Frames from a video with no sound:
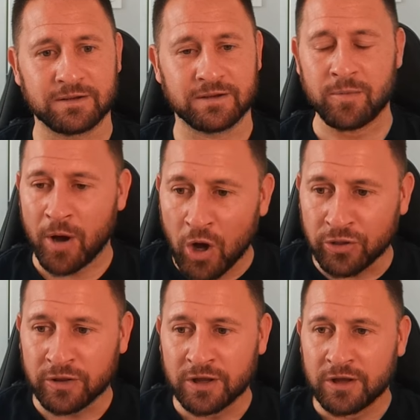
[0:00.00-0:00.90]
Come
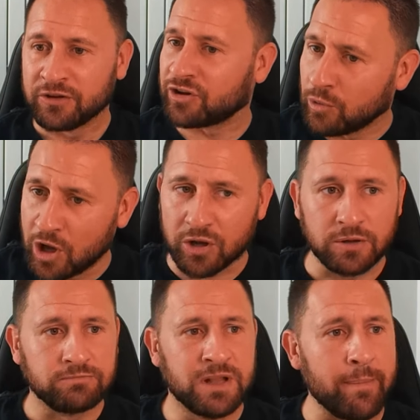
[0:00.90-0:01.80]
on. So look,
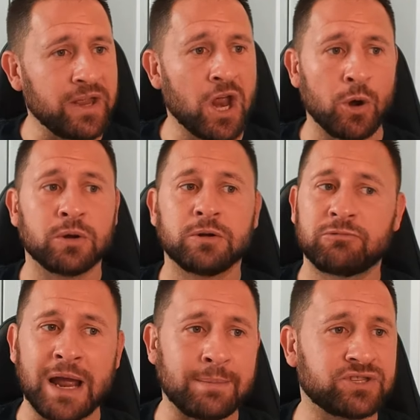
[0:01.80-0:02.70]
let me know.
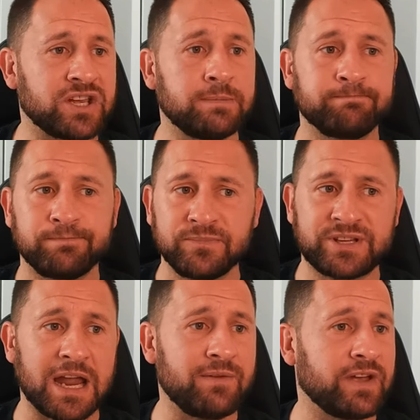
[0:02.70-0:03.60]
Ramsey,
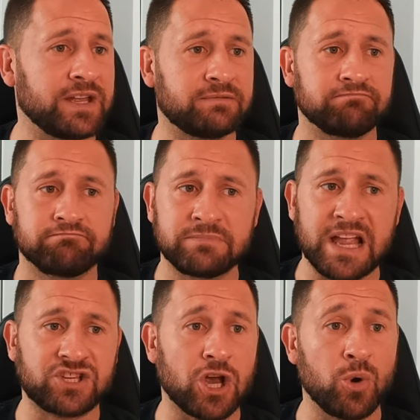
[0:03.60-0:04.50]
David,
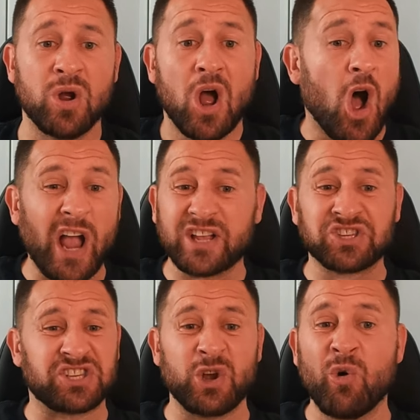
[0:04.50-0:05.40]
Neto. I can
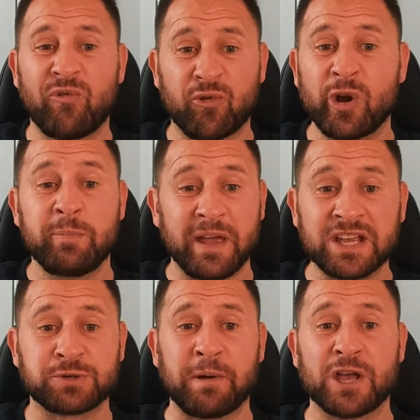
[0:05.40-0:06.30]
see all three
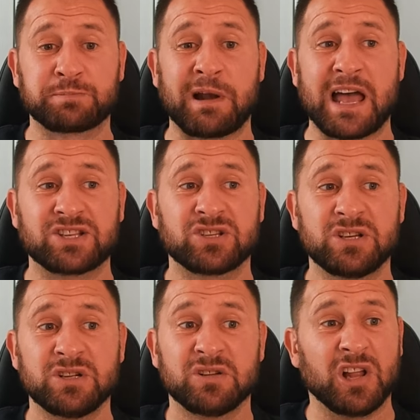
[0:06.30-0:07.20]
being Spurs players,
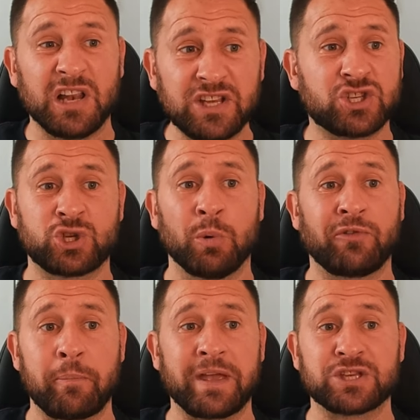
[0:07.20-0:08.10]
at least two of
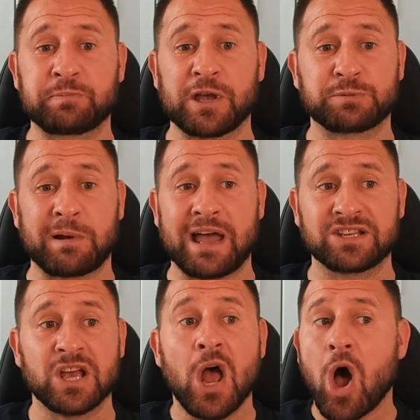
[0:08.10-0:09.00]
them being Spurs
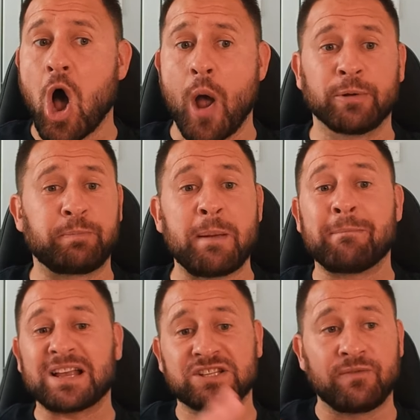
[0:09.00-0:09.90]
players. I would be
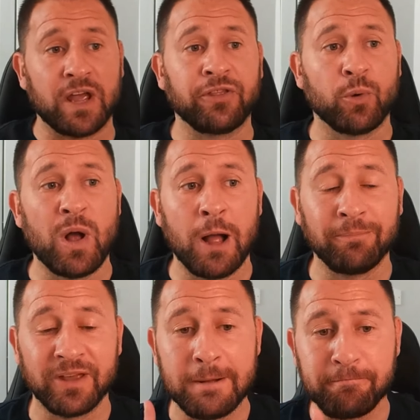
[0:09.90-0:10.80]
massively underwhelmed.